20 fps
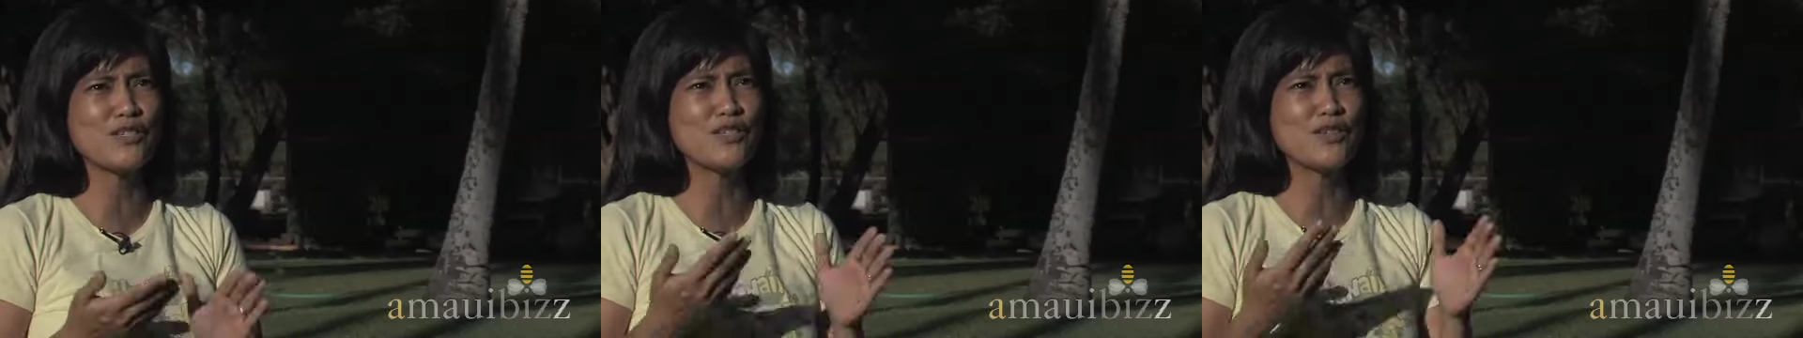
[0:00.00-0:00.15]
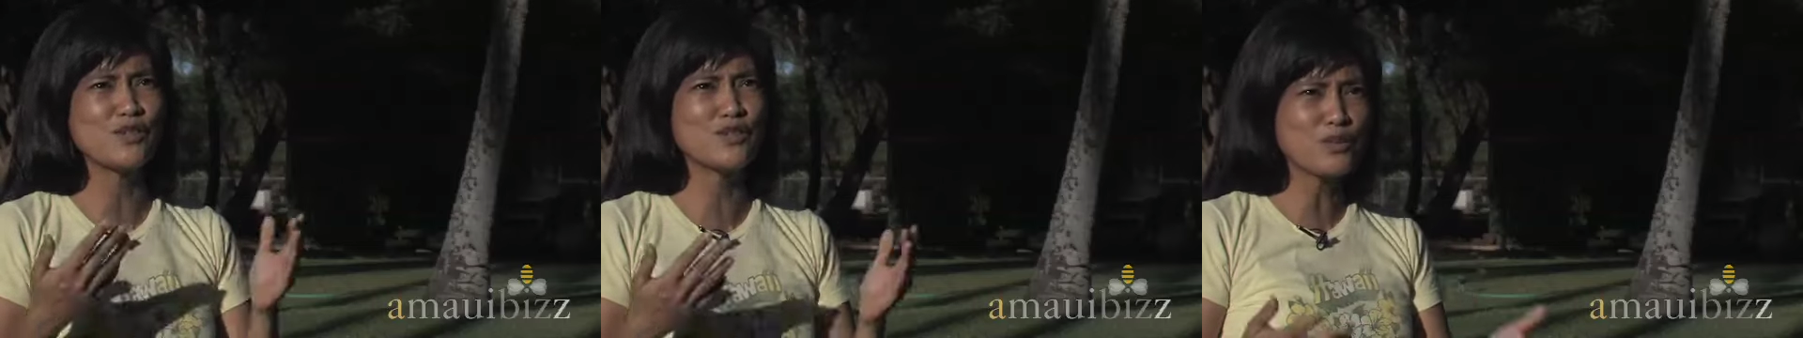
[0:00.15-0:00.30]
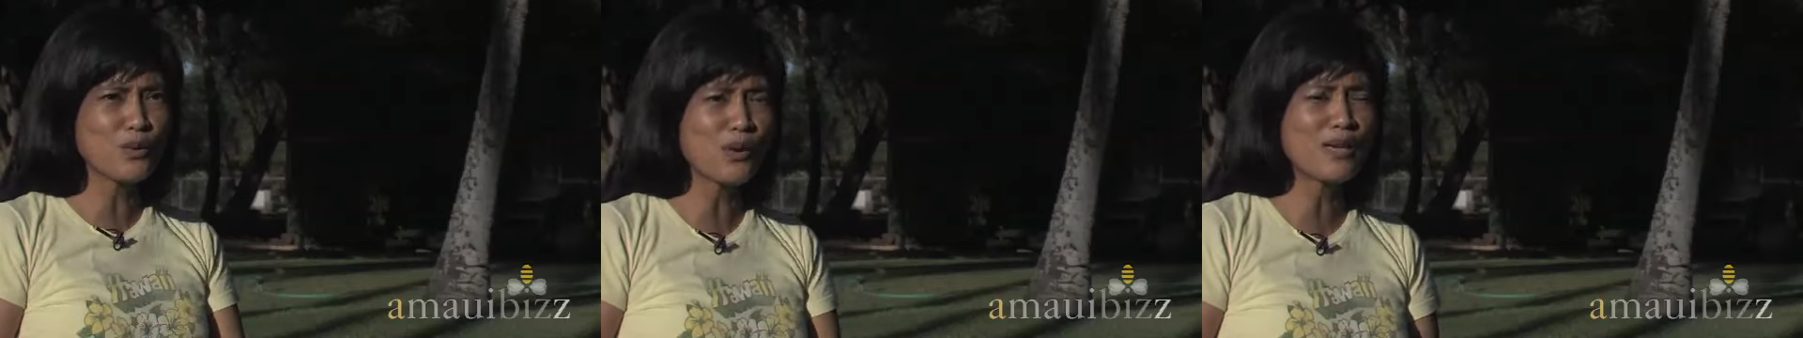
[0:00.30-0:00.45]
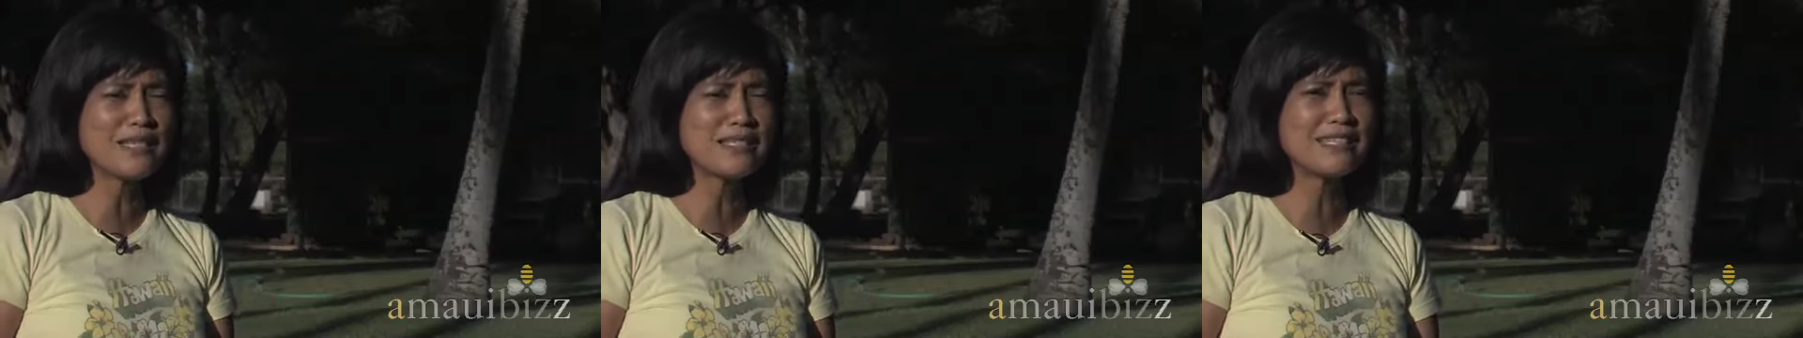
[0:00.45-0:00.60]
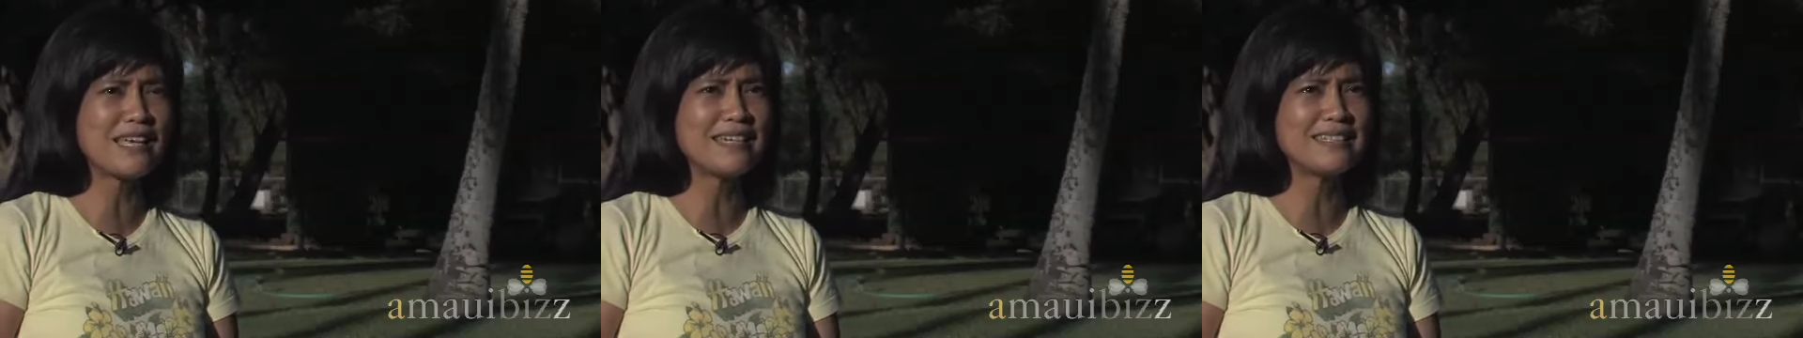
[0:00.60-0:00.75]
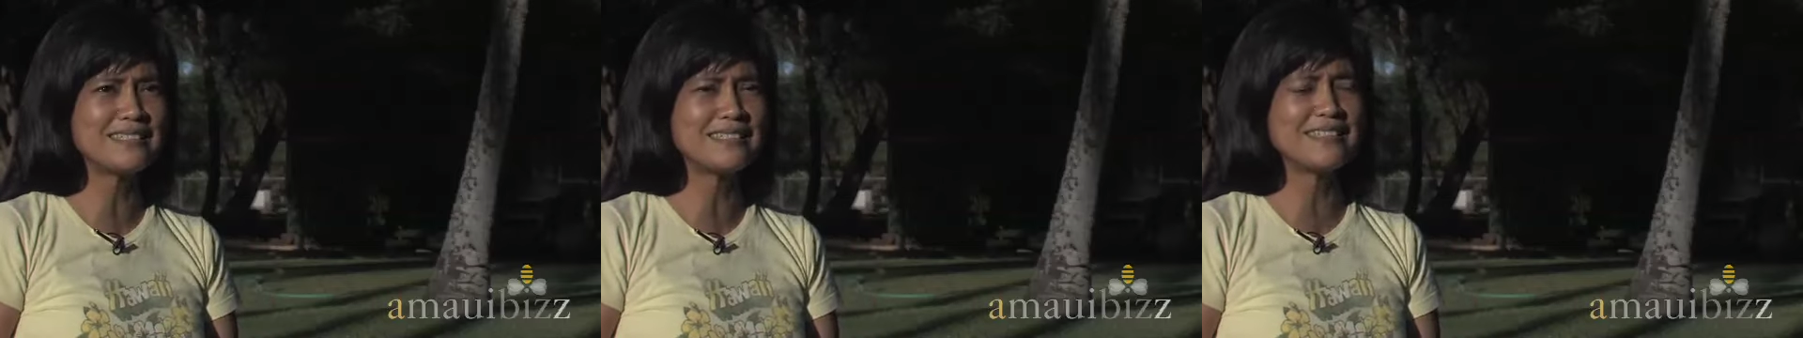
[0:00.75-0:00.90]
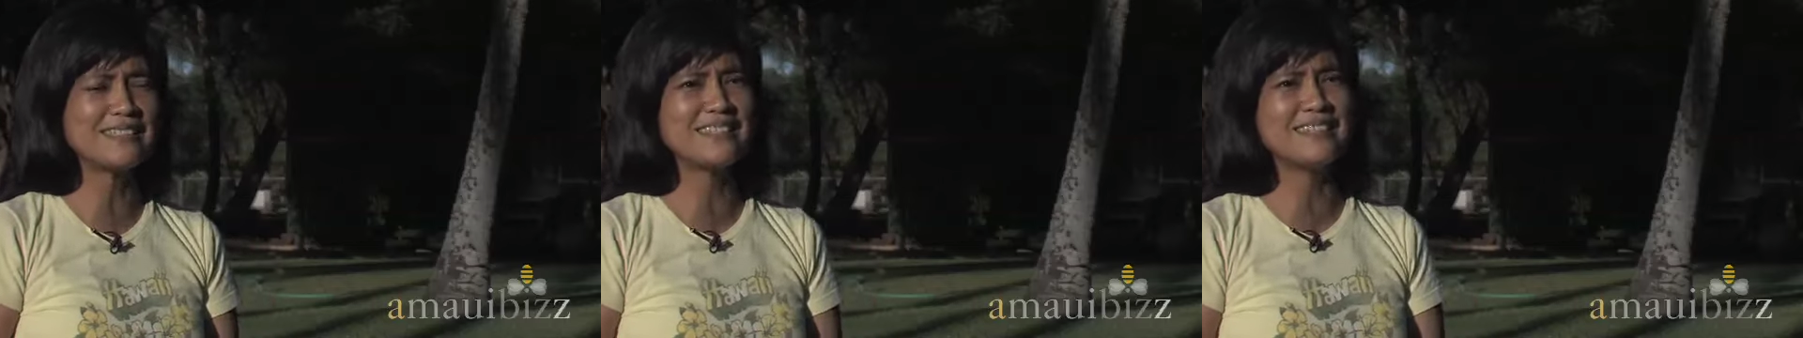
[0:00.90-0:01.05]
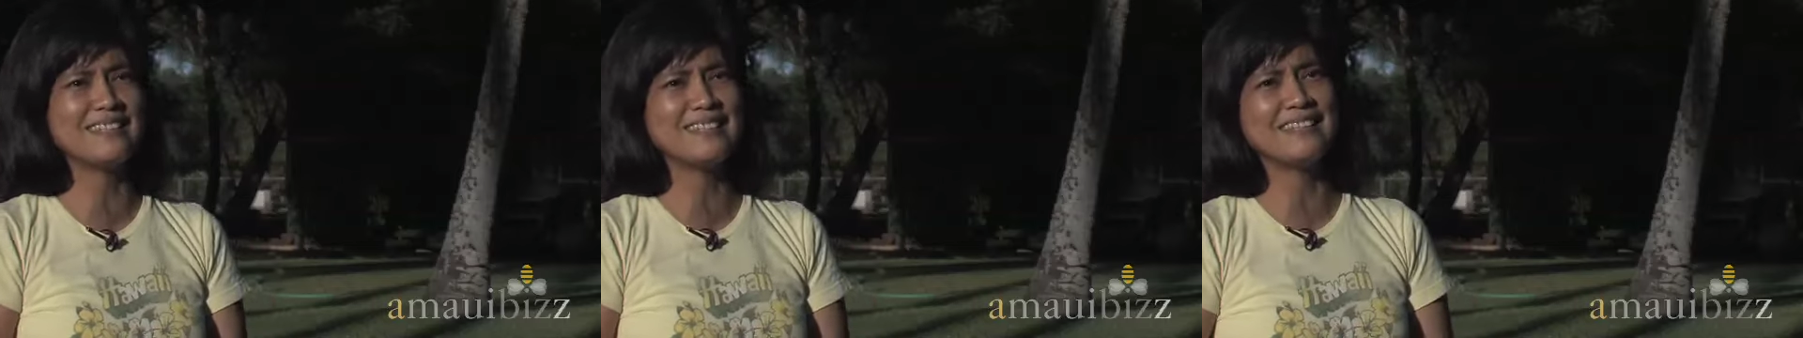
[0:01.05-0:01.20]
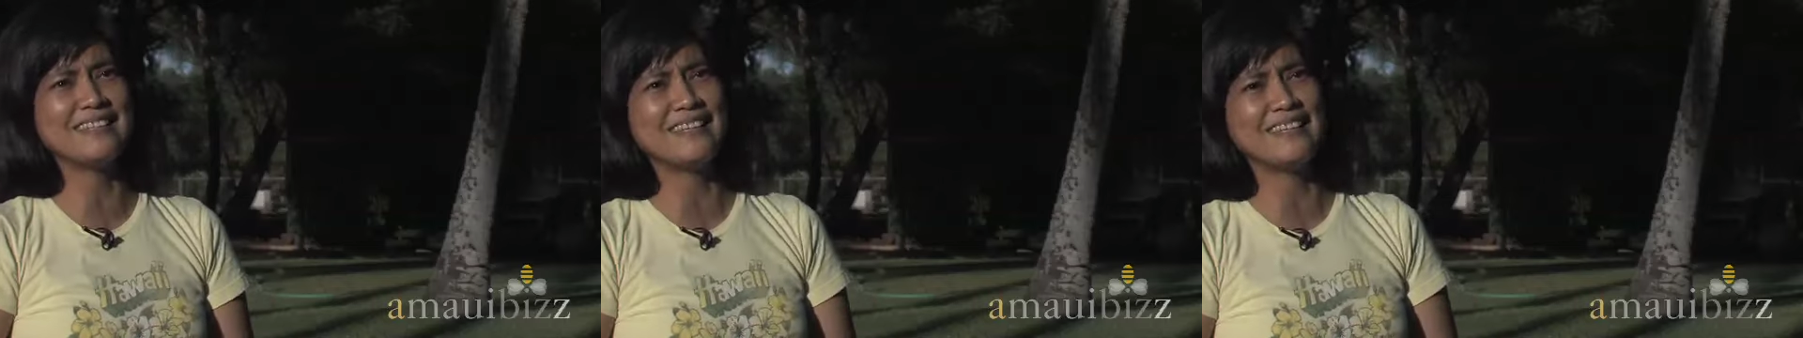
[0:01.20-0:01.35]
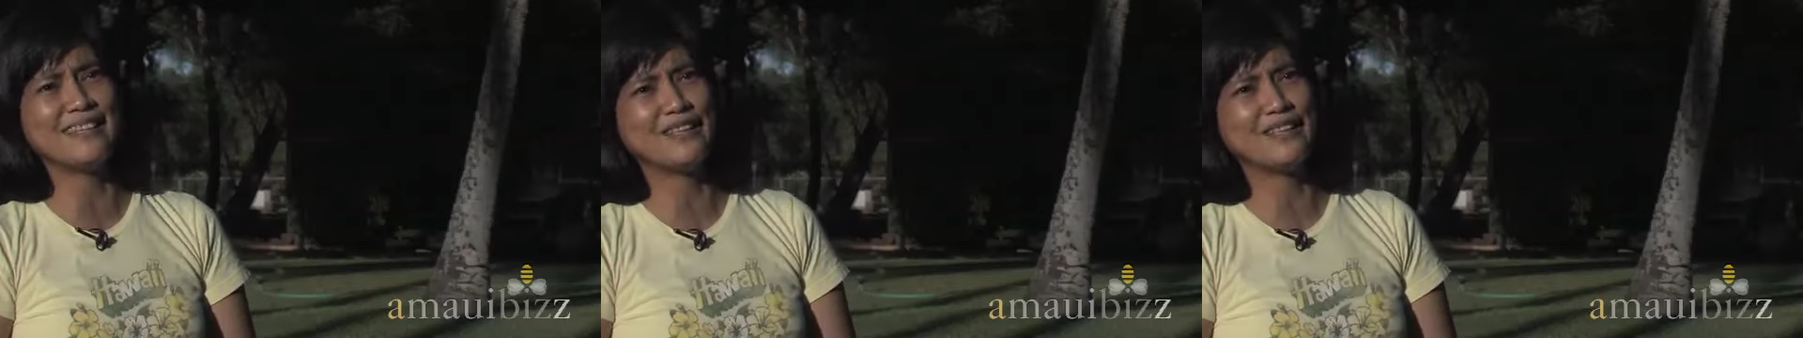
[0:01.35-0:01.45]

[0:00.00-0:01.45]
and they're so excited,